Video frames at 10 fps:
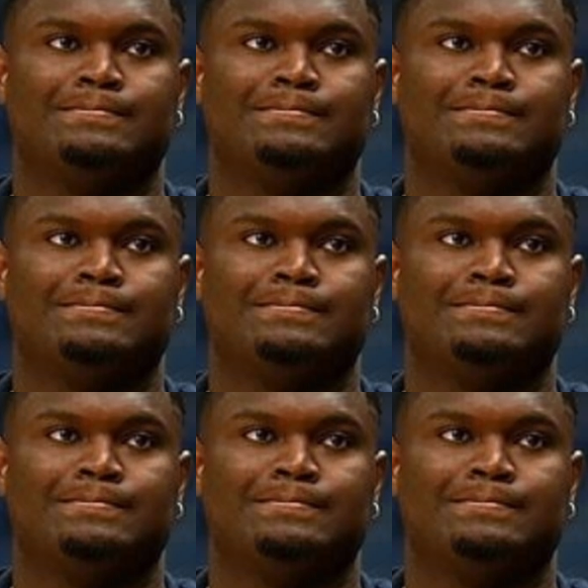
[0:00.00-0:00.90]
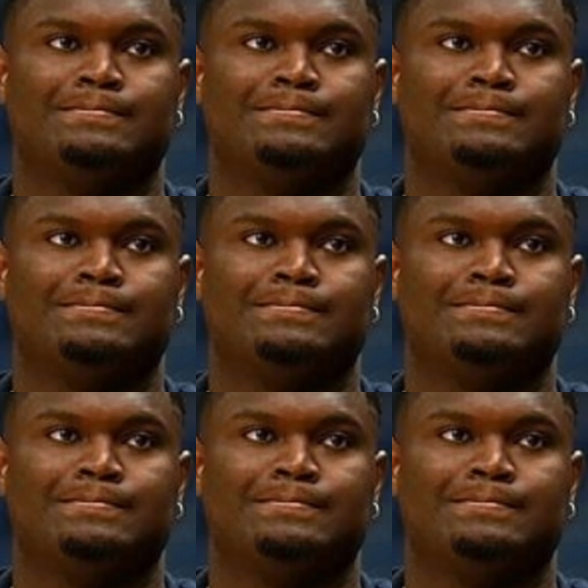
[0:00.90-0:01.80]

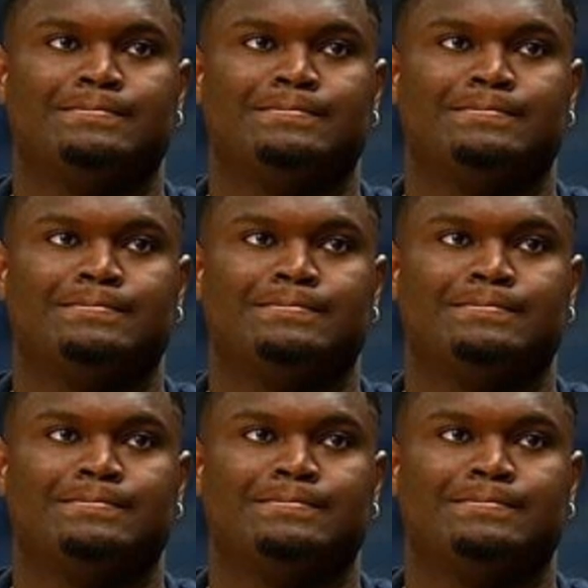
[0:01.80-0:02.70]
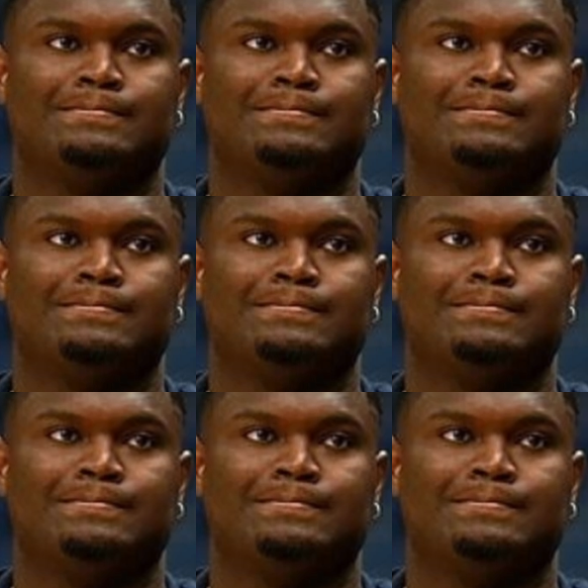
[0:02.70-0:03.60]

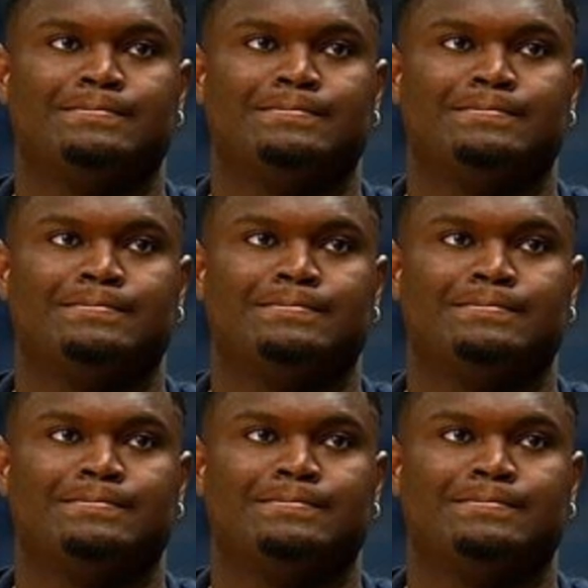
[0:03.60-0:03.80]
This is a still picture; no speech is visible.